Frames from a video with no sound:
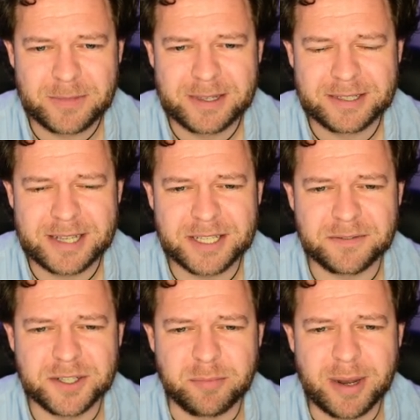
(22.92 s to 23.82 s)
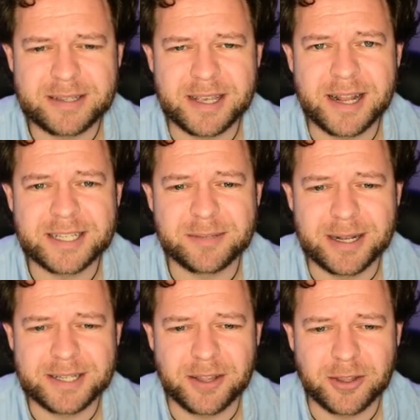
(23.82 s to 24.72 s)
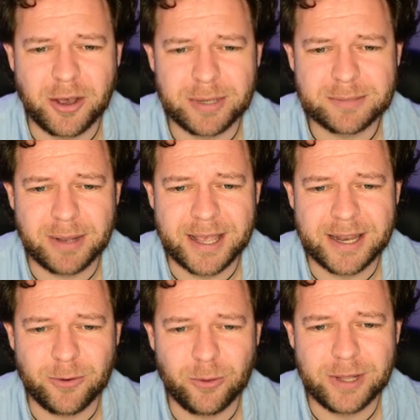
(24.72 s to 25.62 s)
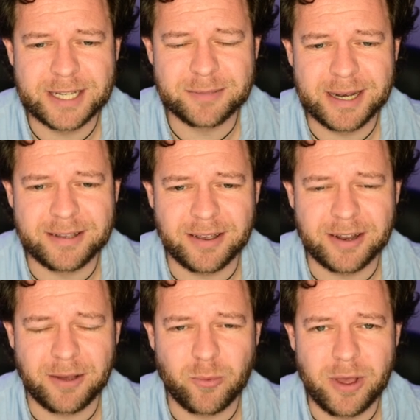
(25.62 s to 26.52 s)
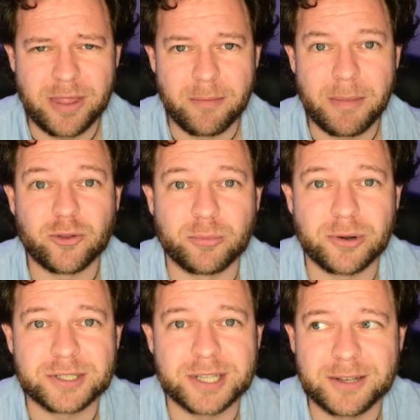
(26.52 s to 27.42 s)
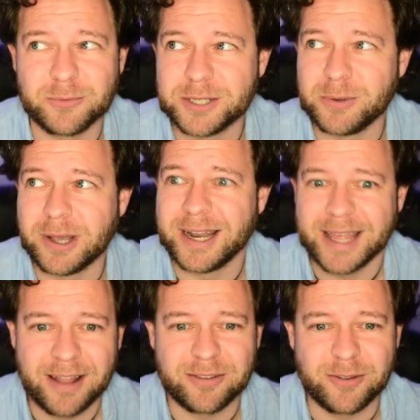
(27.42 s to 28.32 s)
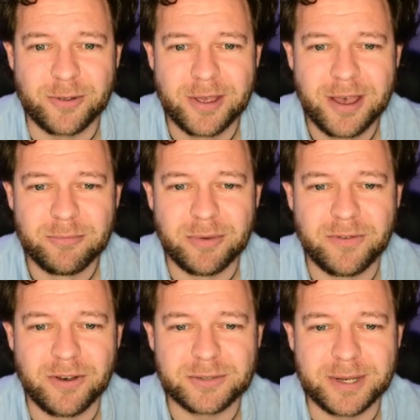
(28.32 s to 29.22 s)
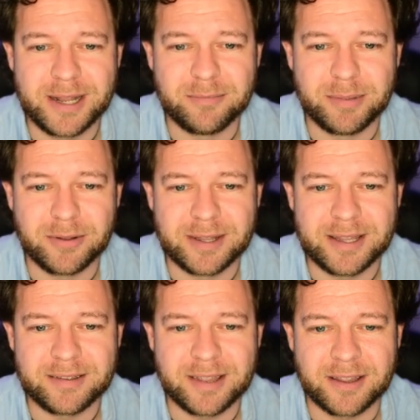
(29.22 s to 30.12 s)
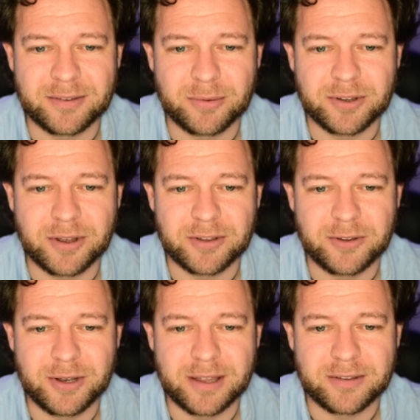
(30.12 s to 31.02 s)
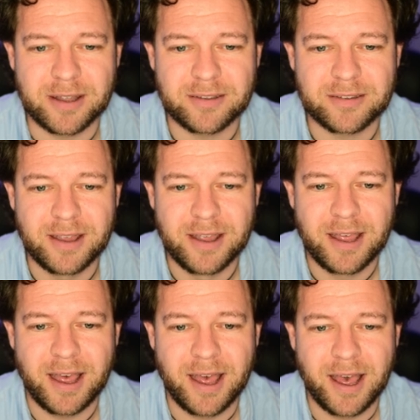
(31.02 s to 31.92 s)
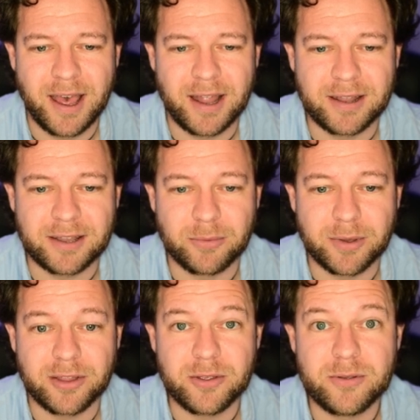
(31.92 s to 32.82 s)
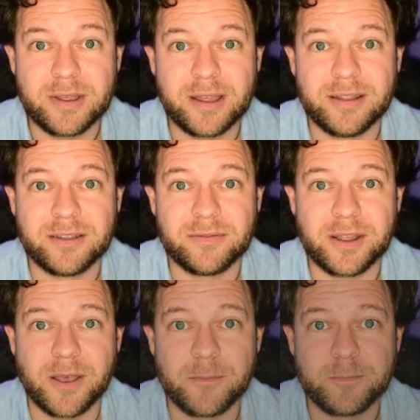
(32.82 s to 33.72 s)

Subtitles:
Sets of stability and instability on the complex plane, all intimately tied up with the Mandelbrot set, which we're going to get to. But first we need to build these things, which are the Julia sets. And that's what we're going to do in this video.